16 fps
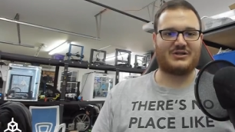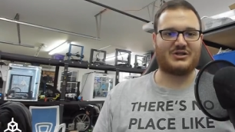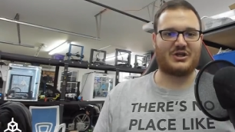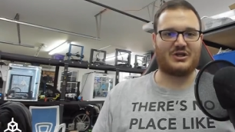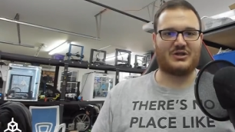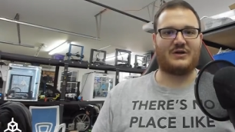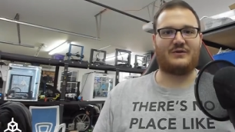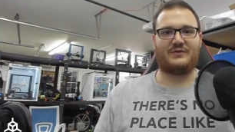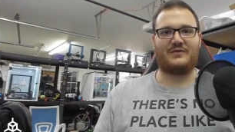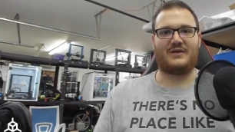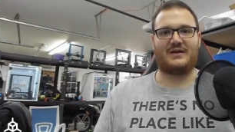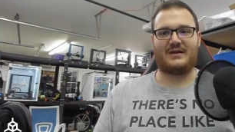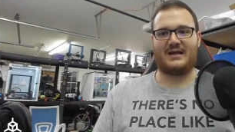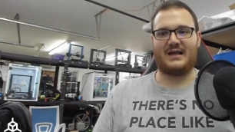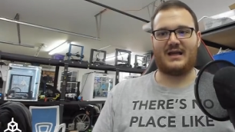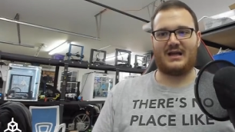good
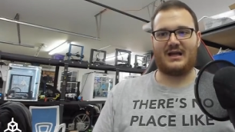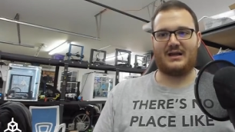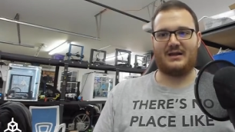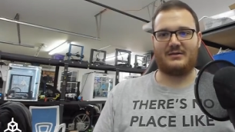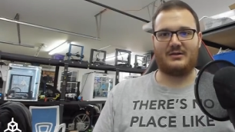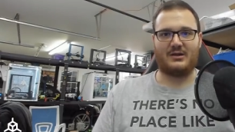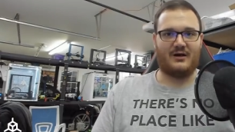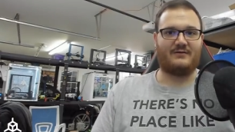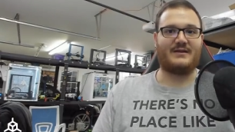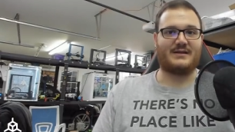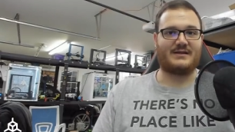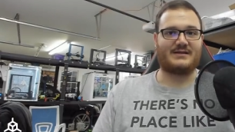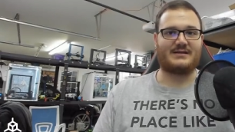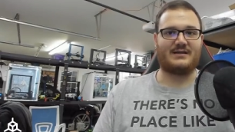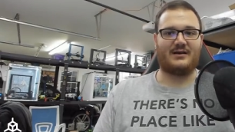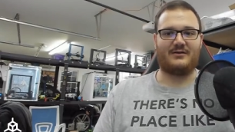feeling, and I love this
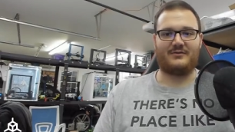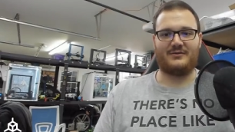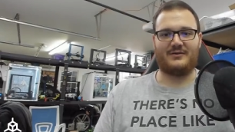stuff.